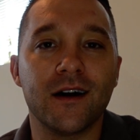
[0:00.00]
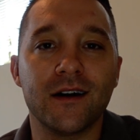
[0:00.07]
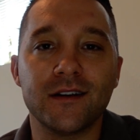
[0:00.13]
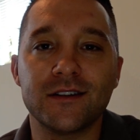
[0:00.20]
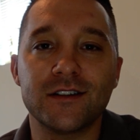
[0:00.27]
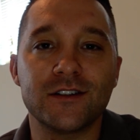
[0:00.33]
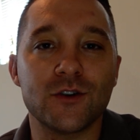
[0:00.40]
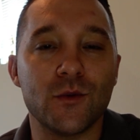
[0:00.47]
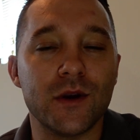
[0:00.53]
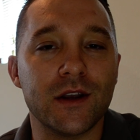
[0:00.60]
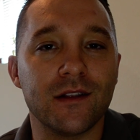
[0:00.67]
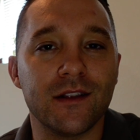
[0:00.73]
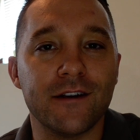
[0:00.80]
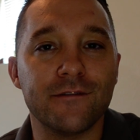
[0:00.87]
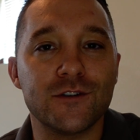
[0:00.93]
so we
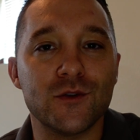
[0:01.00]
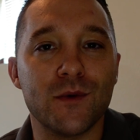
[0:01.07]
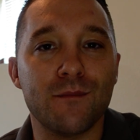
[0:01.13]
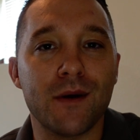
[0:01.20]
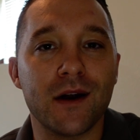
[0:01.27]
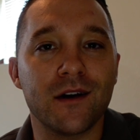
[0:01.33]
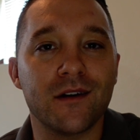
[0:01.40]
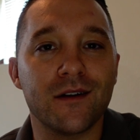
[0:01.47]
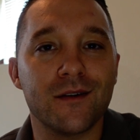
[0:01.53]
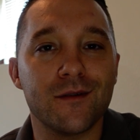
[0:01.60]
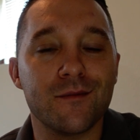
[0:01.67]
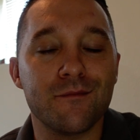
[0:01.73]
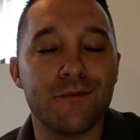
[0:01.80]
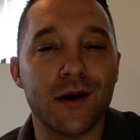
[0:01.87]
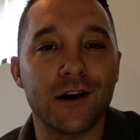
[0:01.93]
can live to a better
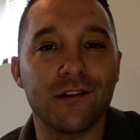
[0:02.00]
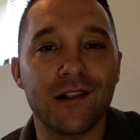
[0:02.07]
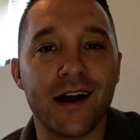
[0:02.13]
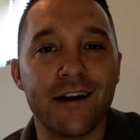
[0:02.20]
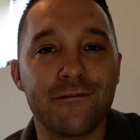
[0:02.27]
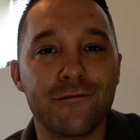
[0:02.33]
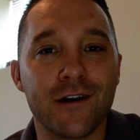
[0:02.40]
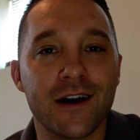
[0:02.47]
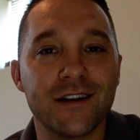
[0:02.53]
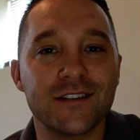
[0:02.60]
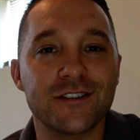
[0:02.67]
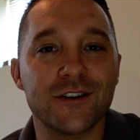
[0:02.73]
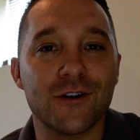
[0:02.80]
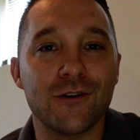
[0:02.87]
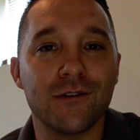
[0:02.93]
life, right?
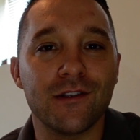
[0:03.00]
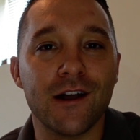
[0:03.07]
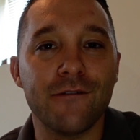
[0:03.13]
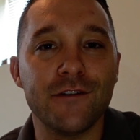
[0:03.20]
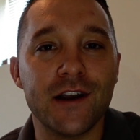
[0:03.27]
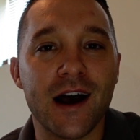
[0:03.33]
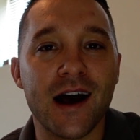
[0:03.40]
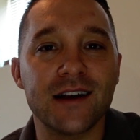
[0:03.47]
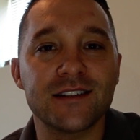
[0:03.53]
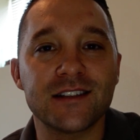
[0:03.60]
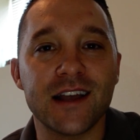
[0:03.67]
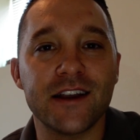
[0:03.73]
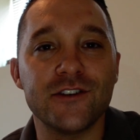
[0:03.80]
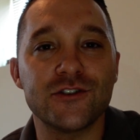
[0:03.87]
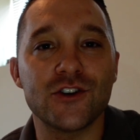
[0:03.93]
So love you guys.
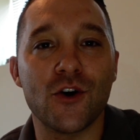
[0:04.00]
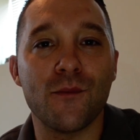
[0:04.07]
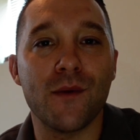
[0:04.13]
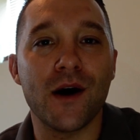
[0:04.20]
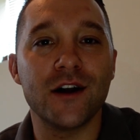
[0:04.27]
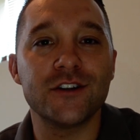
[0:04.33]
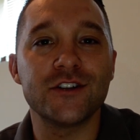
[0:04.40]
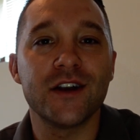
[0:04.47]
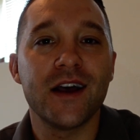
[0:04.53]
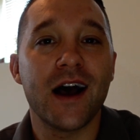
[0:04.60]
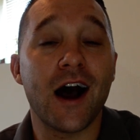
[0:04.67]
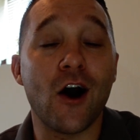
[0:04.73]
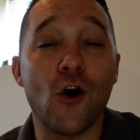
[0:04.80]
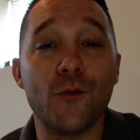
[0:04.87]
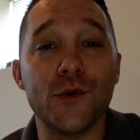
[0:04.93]
Thank you so much. I
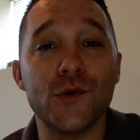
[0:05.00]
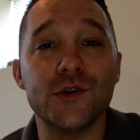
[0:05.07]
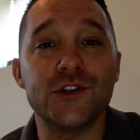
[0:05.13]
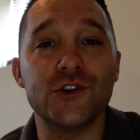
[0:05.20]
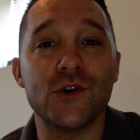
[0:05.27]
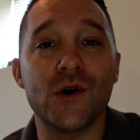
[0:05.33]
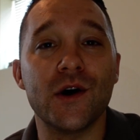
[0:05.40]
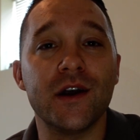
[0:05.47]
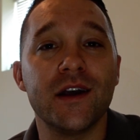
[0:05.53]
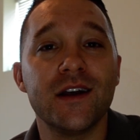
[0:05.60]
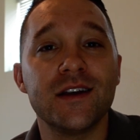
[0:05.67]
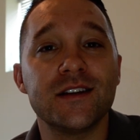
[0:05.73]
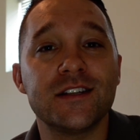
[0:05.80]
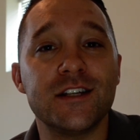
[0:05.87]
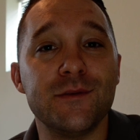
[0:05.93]
hope you enjoy.
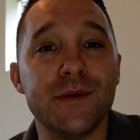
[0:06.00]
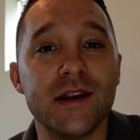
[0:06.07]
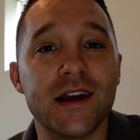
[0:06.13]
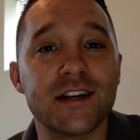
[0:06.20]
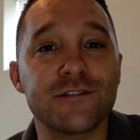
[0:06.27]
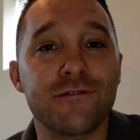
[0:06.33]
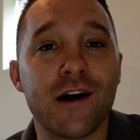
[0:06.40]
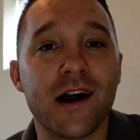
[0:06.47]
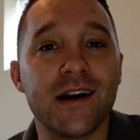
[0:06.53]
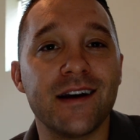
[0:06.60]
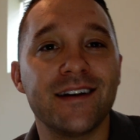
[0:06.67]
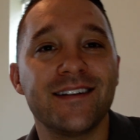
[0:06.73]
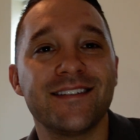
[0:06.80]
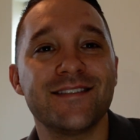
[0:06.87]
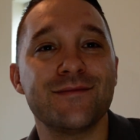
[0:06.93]
See me next Friday.
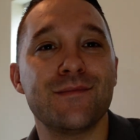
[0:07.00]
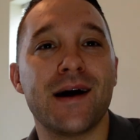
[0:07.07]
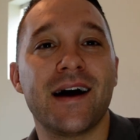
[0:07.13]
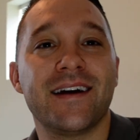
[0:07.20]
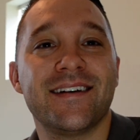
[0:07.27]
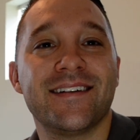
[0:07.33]
Bye.